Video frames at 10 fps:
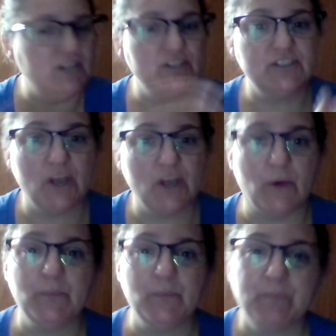
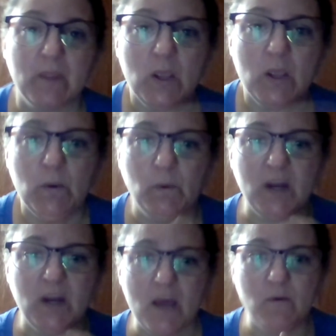So,
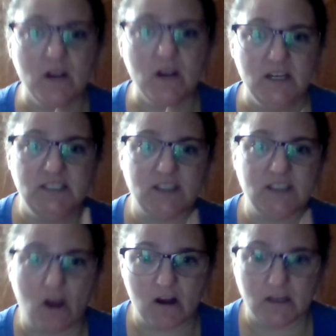what I wanted to
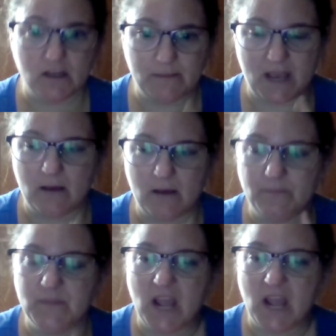talk about,
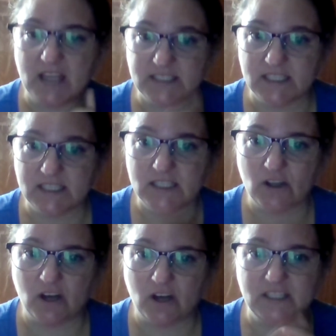I seen it
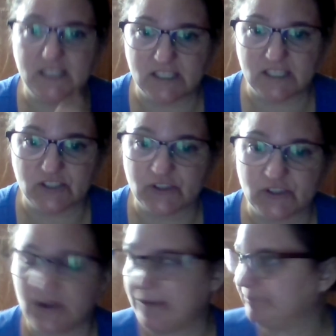on Instagram.